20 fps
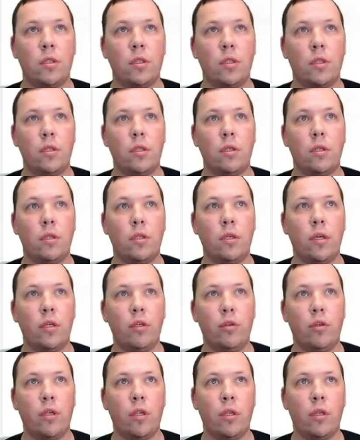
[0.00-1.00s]
and
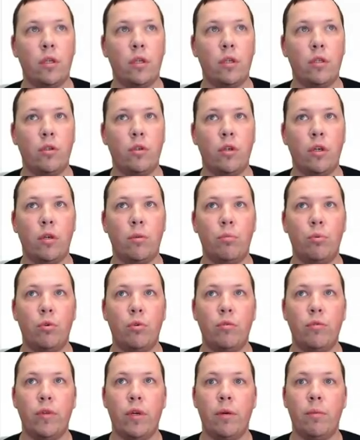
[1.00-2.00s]
you can
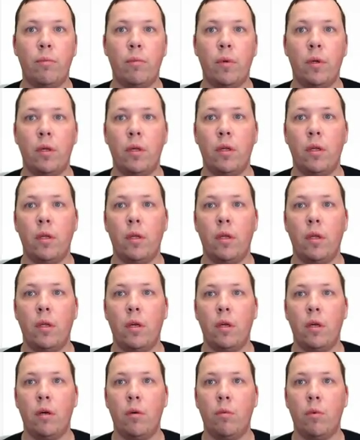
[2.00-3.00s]
approve them.
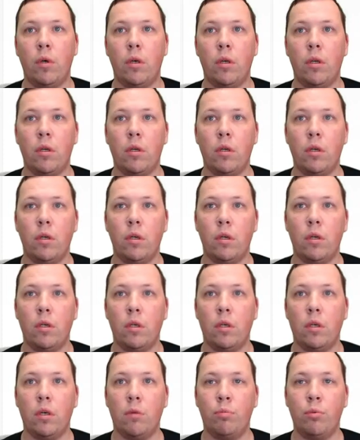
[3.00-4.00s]
We're gonna
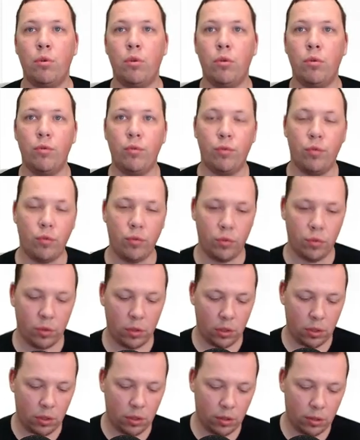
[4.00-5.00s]
approve.
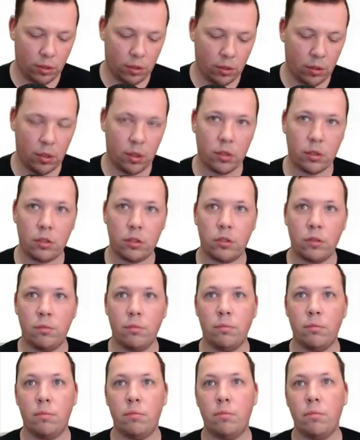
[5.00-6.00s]

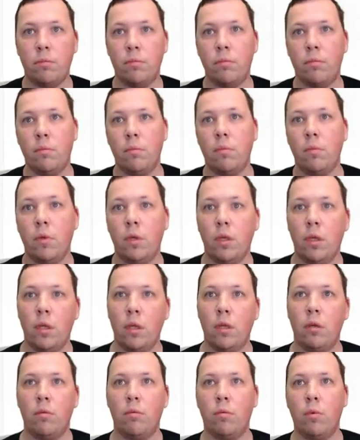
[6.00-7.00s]
Awesome.
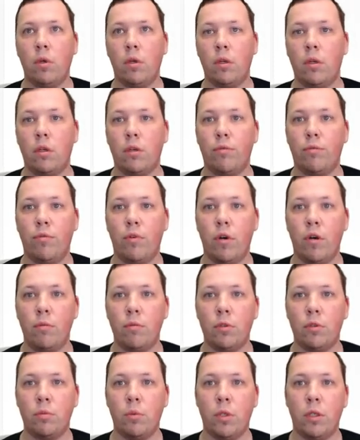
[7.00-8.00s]
We're gonna
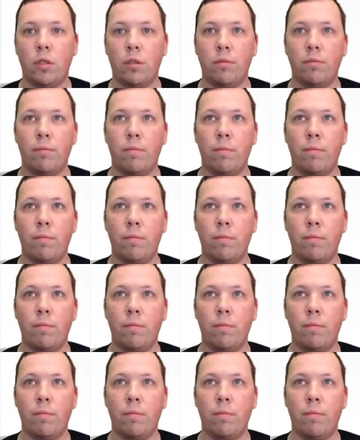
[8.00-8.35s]
confirm as well.